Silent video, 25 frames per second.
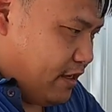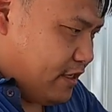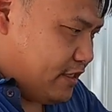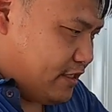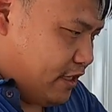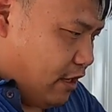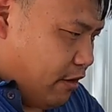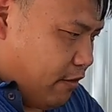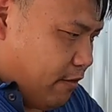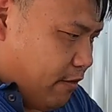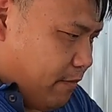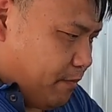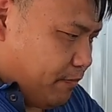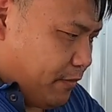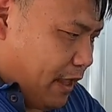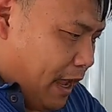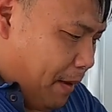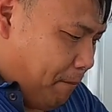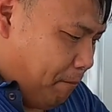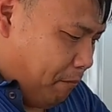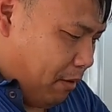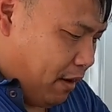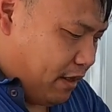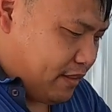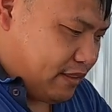So
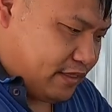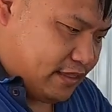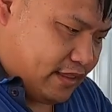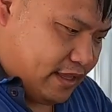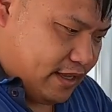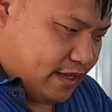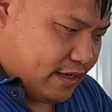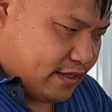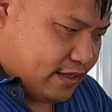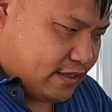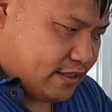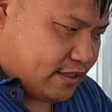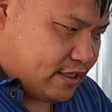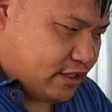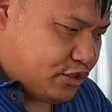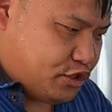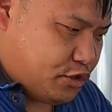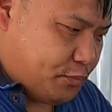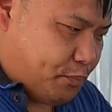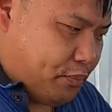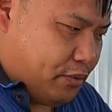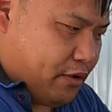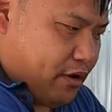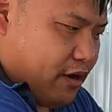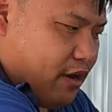I bought this
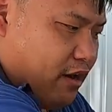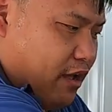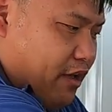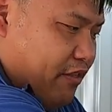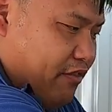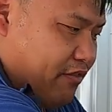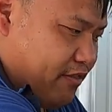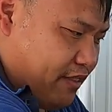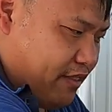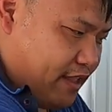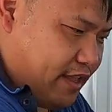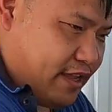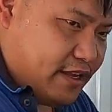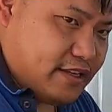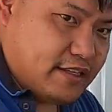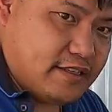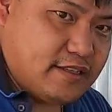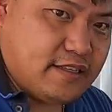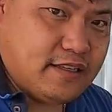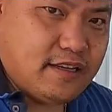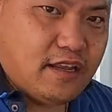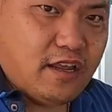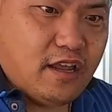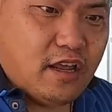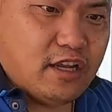to put it on
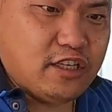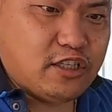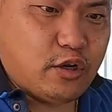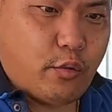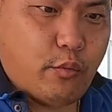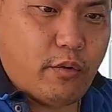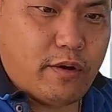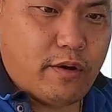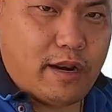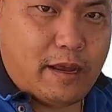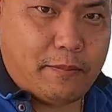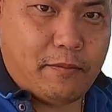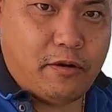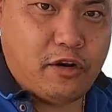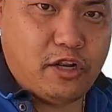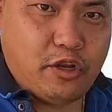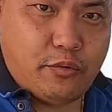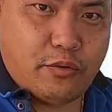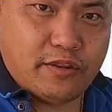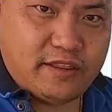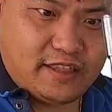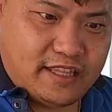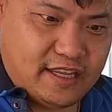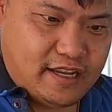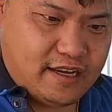this. So what I'm gonna do
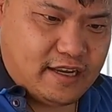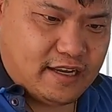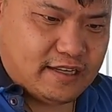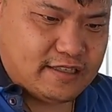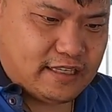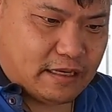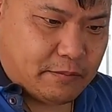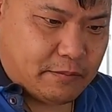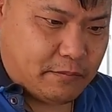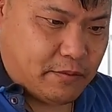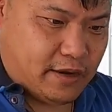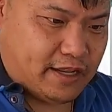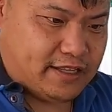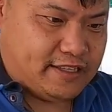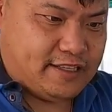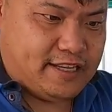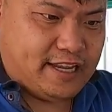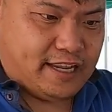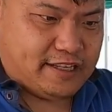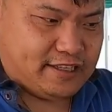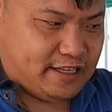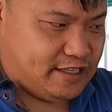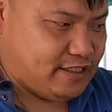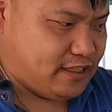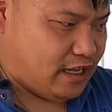with this, I'm gonna
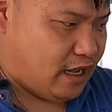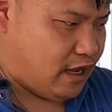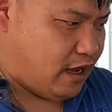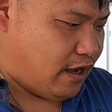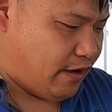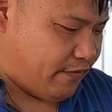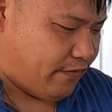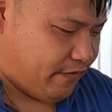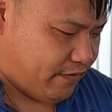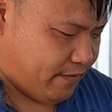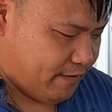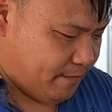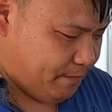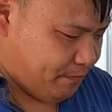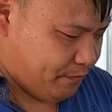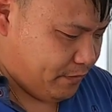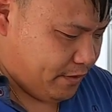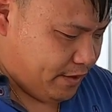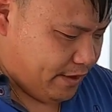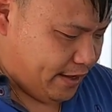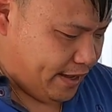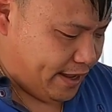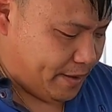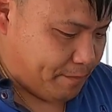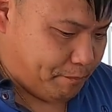take this off
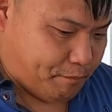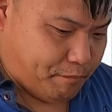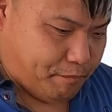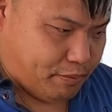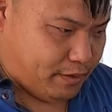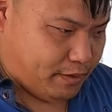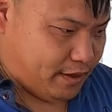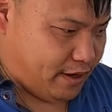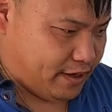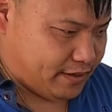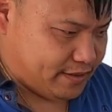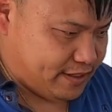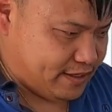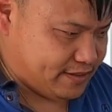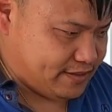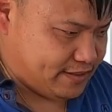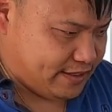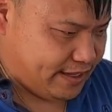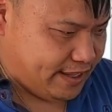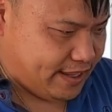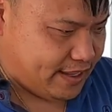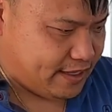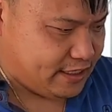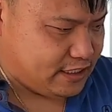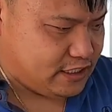and plug this
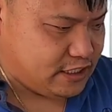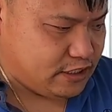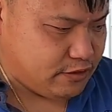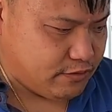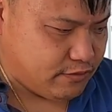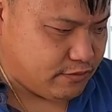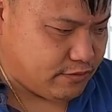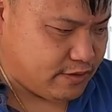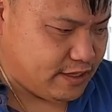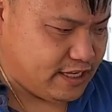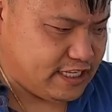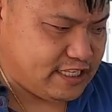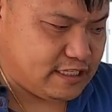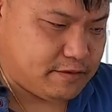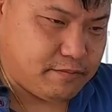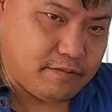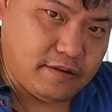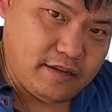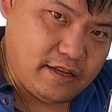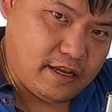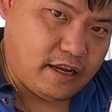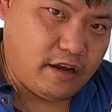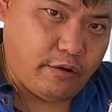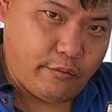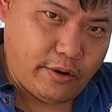into this
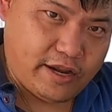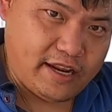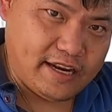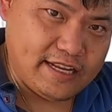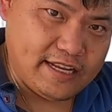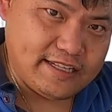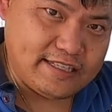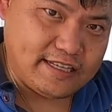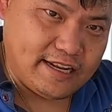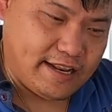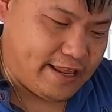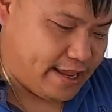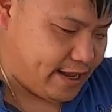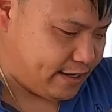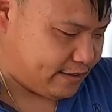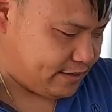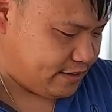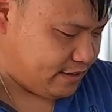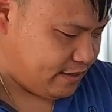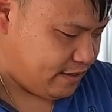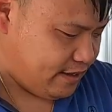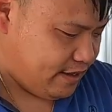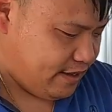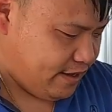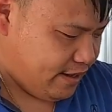quick disconnect,
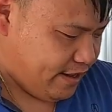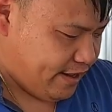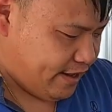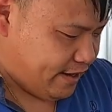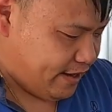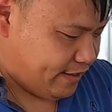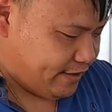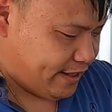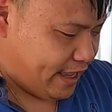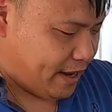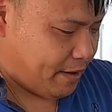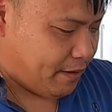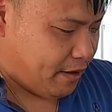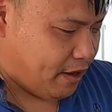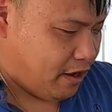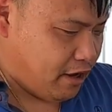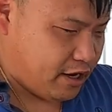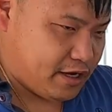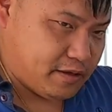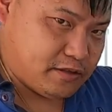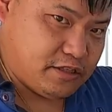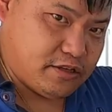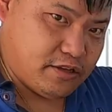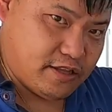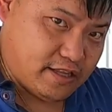then
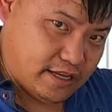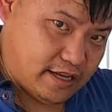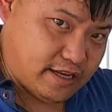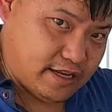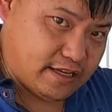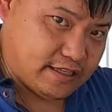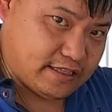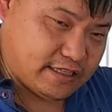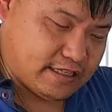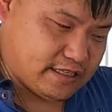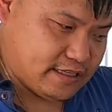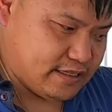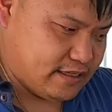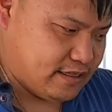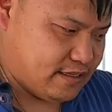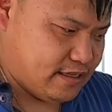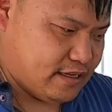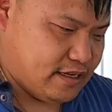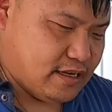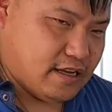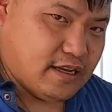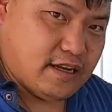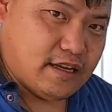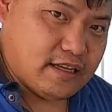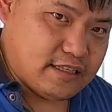hook it to this.
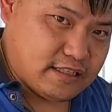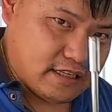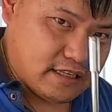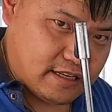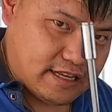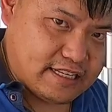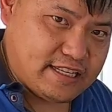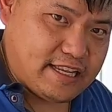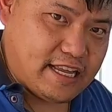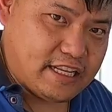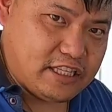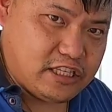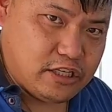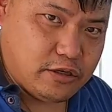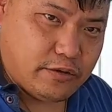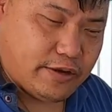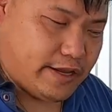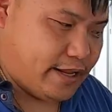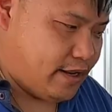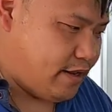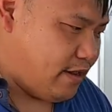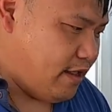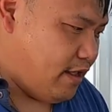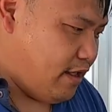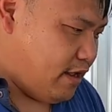So let's get to
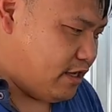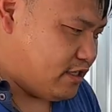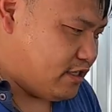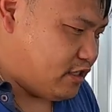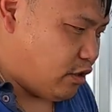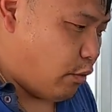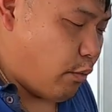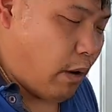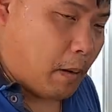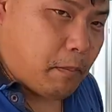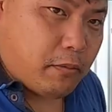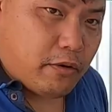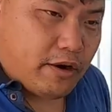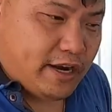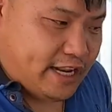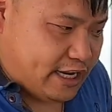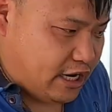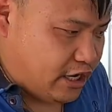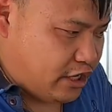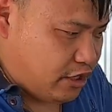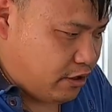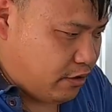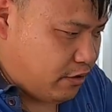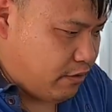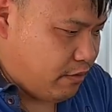it. So what I'm gonna
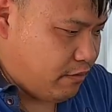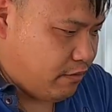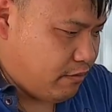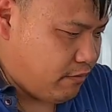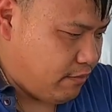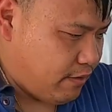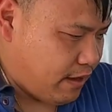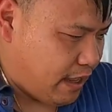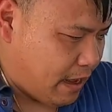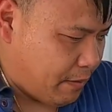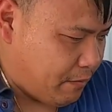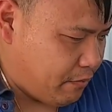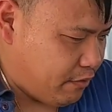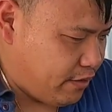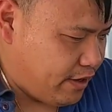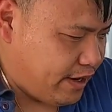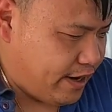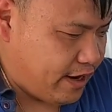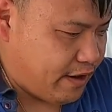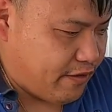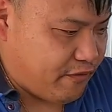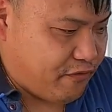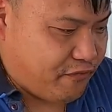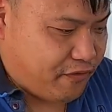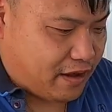need to do, I'm gonna
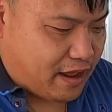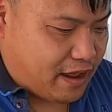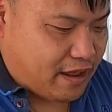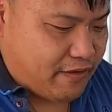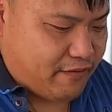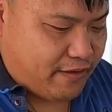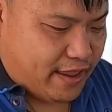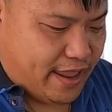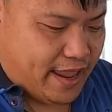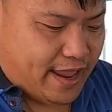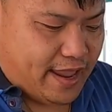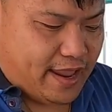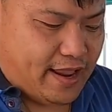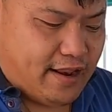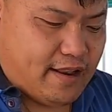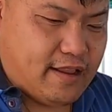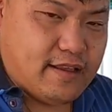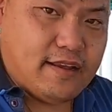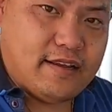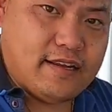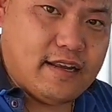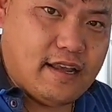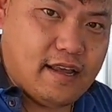need a 5/8